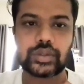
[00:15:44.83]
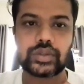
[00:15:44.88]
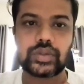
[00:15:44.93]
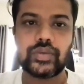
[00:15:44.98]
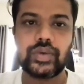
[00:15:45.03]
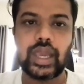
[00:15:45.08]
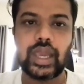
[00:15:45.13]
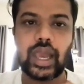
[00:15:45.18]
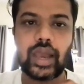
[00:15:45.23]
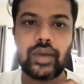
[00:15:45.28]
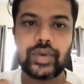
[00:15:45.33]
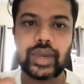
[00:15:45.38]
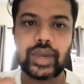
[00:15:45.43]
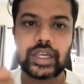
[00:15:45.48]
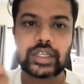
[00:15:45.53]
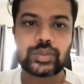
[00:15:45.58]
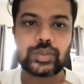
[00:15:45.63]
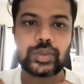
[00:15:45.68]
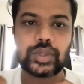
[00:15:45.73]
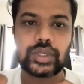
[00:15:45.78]
So we have
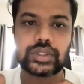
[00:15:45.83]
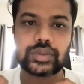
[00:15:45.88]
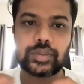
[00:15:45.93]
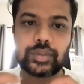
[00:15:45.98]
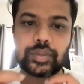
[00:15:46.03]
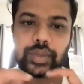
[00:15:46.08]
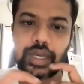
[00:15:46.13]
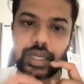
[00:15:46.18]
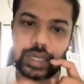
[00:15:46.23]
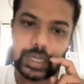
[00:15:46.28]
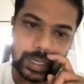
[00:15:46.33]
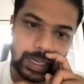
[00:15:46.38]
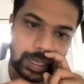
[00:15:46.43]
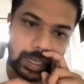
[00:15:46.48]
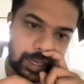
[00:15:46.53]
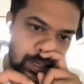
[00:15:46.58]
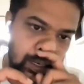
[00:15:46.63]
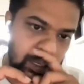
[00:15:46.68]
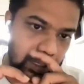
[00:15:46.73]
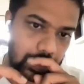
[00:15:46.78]
experts being
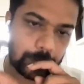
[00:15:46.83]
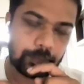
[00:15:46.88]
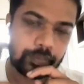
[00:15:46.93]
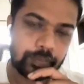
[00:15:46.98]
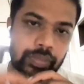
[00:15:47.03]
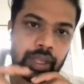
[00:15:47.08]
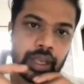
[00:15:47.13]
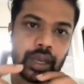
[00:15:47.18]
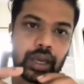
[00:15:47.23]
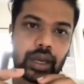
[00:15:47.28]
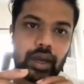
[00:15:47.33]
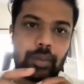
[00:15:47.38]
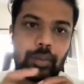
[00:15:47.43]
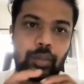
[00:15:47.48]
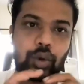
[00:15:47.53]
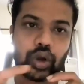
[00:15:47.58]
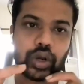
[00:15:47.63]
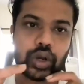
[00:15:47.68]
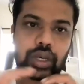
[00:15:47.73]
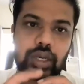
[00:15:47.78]
like
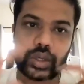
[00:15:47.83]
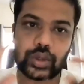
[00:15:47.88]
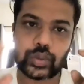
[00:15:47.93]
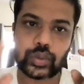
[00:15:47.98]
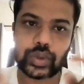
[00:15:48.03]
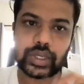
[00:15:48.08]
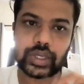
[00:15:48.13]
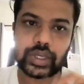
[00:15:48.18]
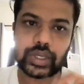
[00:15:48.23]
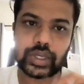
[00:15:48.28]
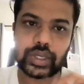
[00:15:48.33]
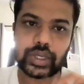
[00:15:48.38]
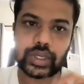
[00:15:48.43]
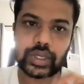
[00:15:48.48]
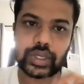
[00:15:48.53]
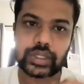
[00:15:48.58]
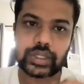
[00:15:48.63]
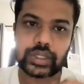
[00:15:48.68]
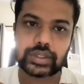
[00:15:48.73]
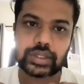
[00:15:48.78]
bought into
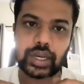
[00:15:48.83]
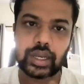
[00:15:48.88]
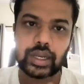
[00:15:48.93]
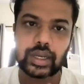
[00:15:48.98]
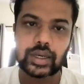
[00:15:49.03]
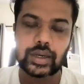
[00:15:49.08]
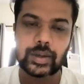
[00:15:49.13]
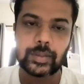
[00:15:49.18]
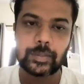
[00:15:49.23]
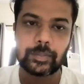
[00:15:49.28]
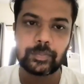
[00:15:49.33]
us, like